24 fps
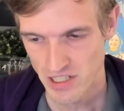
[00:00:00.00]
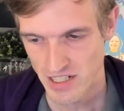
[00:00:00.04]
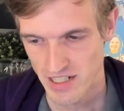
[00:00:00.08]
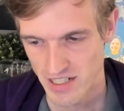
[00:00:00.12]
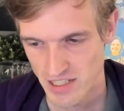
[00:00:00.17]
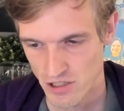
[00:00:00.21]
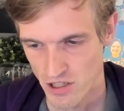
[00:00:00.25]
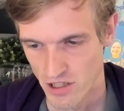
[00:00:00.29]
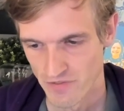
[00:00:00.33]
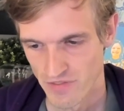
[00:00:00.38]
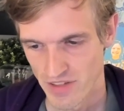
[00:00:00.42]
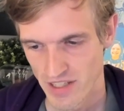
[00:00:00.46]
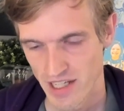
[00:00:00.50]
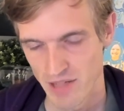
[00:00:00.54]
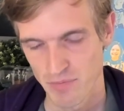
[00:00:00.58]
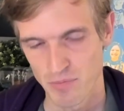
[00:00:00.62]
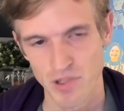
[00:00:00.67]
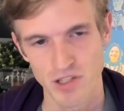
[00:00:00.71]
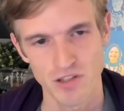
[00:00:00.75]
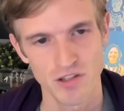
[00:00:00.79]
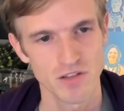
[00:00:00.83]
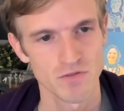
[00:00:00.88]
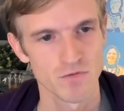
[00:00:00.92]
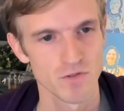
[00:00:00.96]
this config
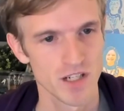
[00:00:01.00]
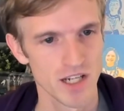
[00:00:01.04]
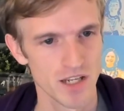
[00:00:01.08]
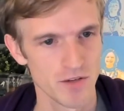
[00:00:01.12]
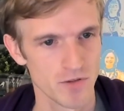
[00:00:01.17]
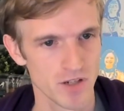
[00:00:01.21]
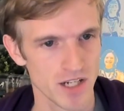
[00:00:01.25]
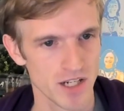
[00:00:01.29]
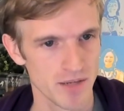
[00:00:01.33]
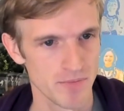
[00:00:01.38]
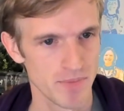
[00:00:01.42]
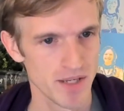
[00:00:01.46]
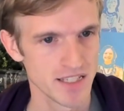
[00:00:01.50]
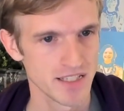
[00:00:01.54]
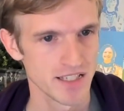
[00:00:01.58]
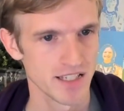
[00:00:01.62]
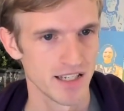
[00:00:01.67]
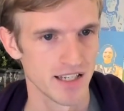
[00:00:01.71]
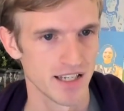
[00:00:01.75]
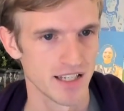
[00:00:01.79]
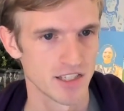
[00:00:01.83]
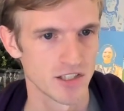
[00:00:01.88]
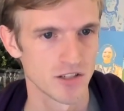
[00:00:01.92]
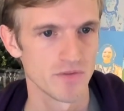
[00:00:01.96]
endpoint got really, really
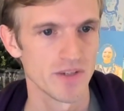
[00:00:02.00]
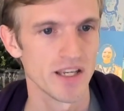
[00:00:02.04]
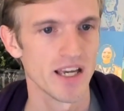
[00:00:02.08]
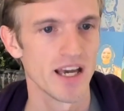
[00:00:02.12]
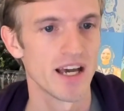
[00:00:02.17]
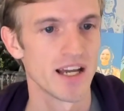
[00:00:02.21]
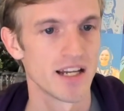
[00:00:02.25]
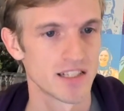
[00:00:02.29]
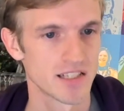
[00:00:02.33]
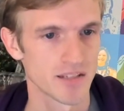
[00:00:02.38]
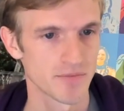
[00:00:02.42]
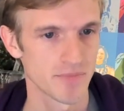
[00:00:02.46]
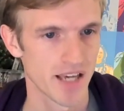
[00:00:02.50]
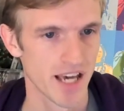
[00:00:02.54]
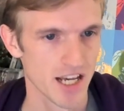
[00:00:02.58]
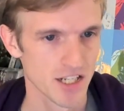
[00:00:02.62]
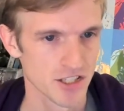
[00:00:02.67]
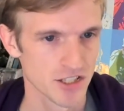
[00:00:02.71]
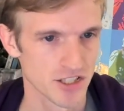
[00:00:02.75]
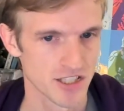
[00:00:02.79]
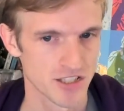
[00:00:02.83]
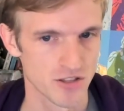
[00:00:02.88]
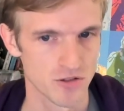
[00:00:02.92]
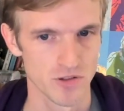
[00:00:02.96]
busy. And so we added some
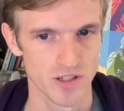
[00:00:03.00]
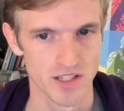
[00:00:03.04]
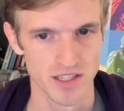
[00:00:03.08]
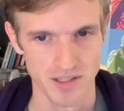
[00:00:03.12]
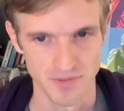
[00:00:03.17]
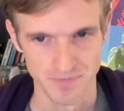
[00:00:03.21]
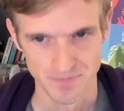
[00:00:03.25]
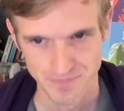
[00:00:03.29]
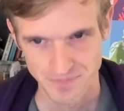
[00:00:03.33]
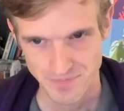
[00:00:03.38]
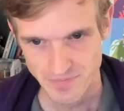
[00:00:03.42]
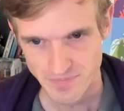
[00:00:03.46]
caches to it.